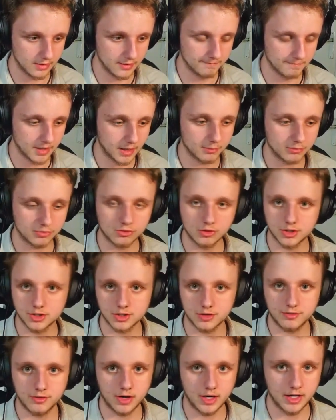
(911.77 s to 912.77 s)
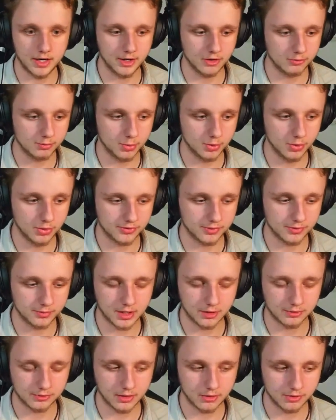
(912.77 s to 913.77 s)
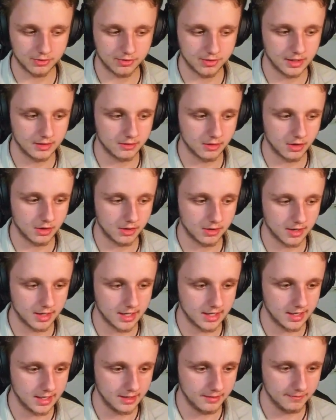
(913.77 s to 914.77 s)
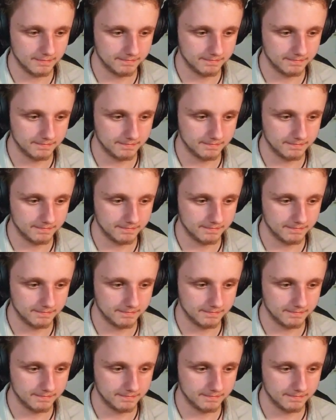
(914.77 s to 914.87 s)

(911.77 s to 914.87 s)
I'm searching for a hiding spot because I don't think there are any.